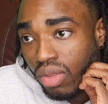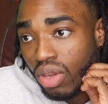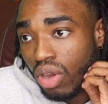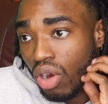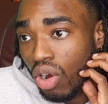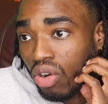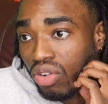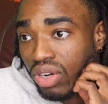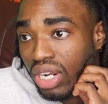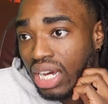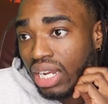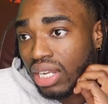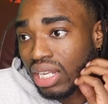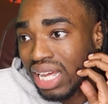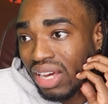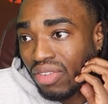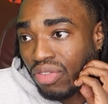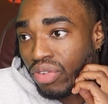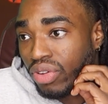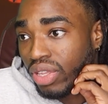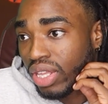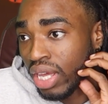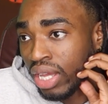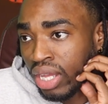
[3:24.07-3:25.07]
on that
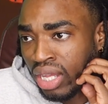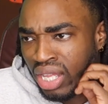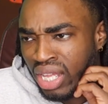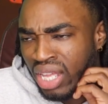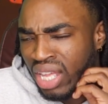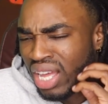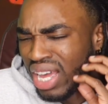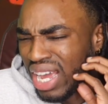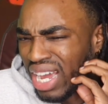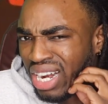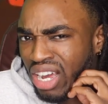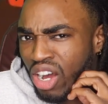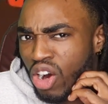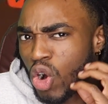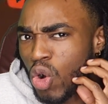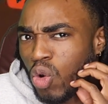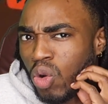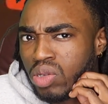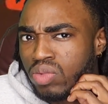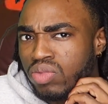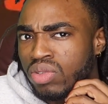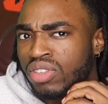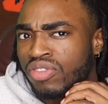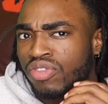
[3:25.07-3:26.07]
level yet. And I
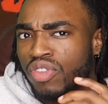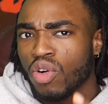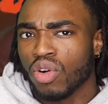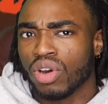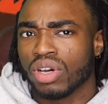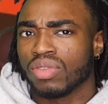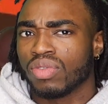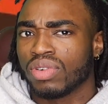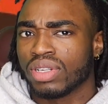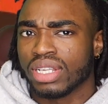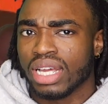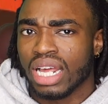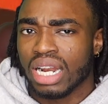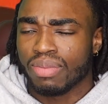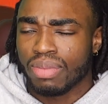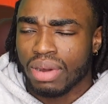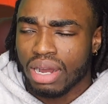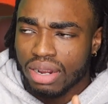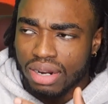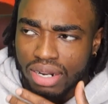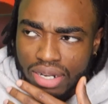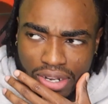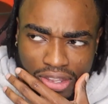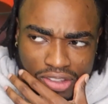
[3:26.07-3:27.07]
always was vocal with that
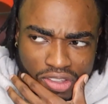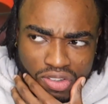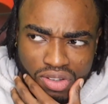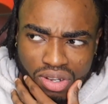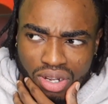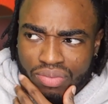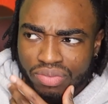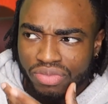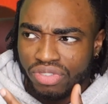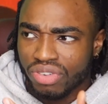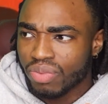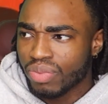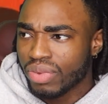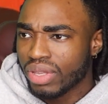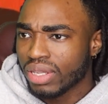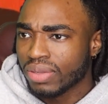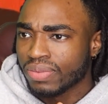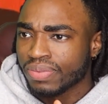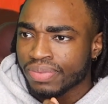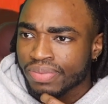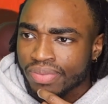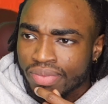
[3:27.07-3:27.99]
about her, like, yo, for me,